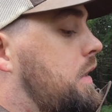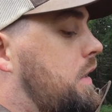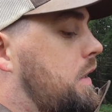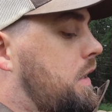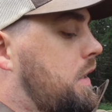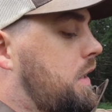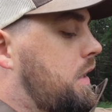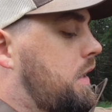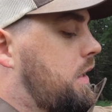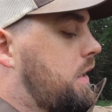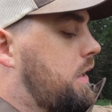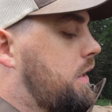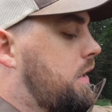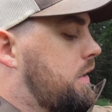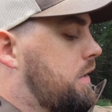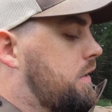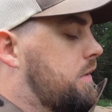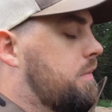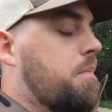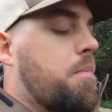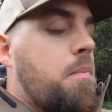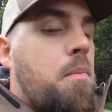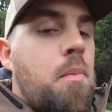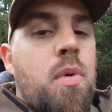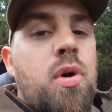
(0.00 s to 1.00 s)
Got
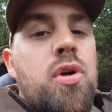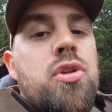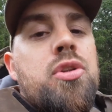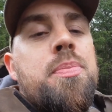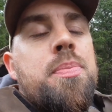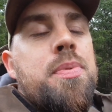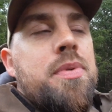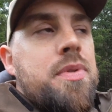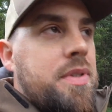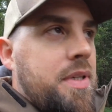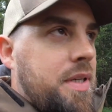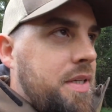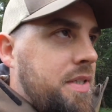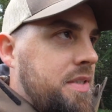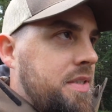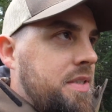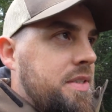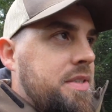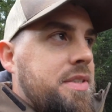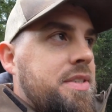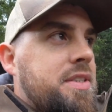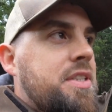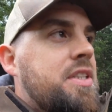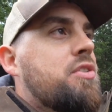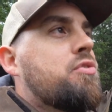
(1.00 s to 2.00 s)
multiple days. This
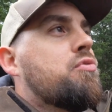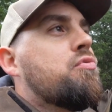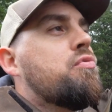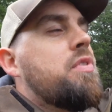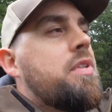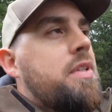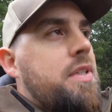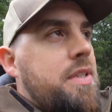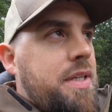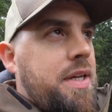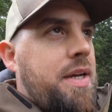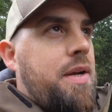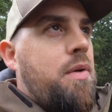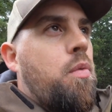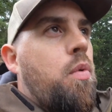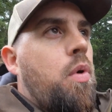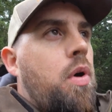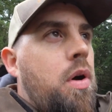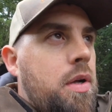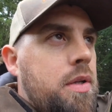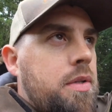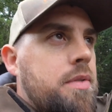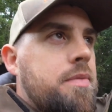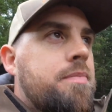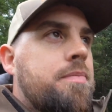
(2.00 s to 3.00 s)
is just really day
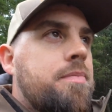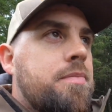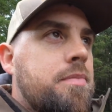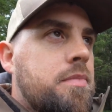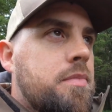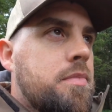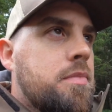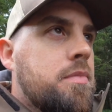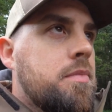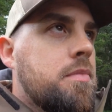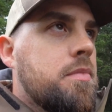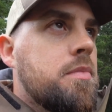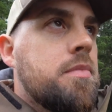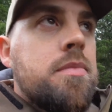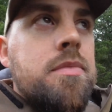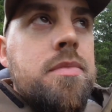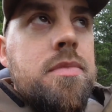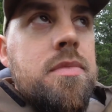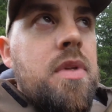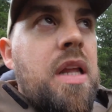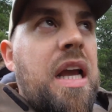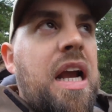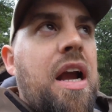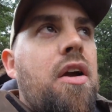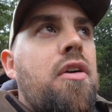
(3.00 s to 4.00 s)
one,
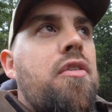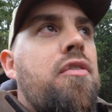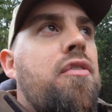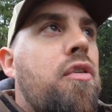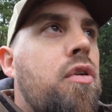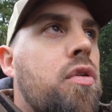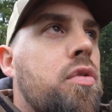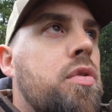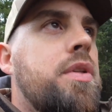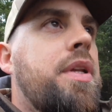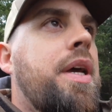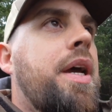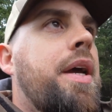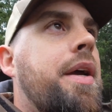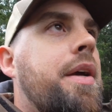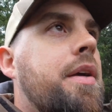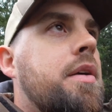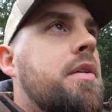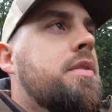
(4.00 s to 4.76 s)
like our full day.